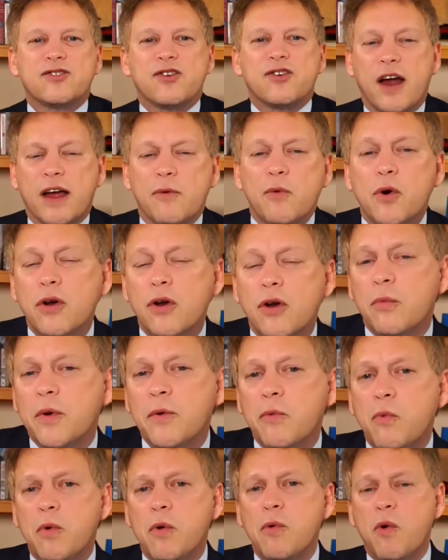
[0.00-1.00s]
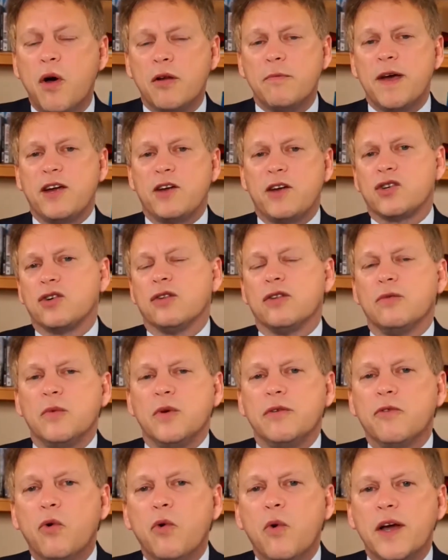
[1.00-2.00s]
right. Well, look, we want to make sure that
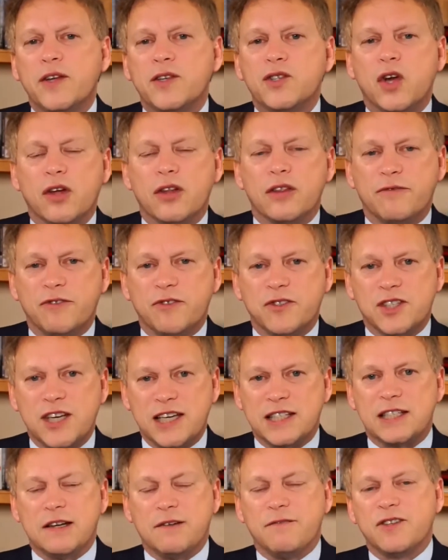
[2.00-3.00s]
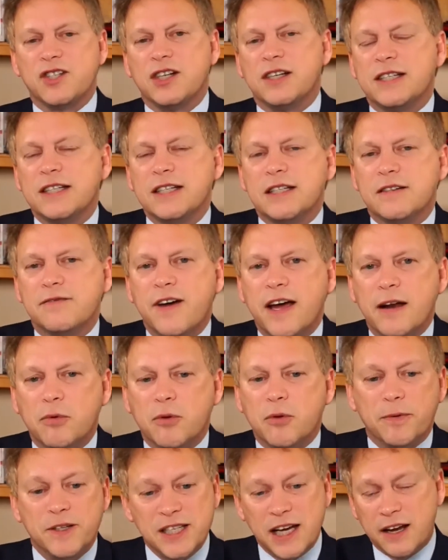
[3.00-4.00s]
we've always got the testing facilities
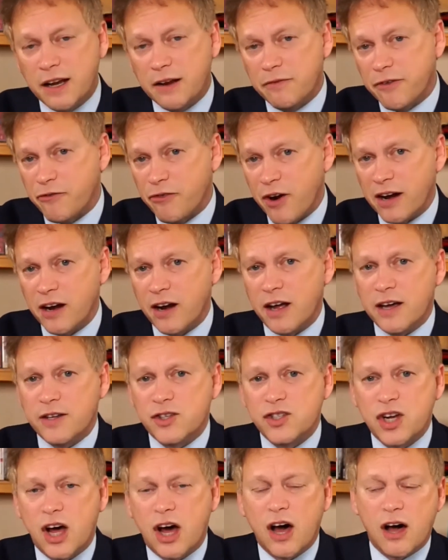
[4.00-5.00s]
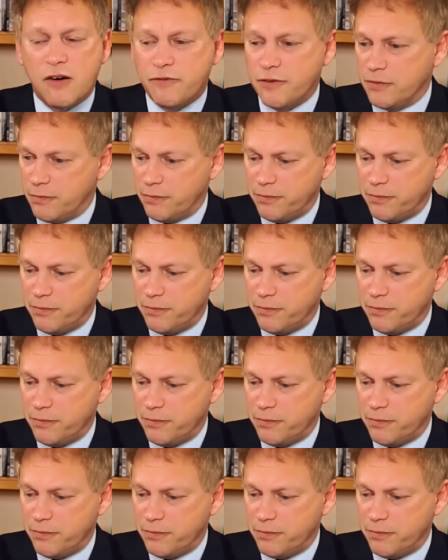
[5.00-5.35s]
available, particularly for frontline staff,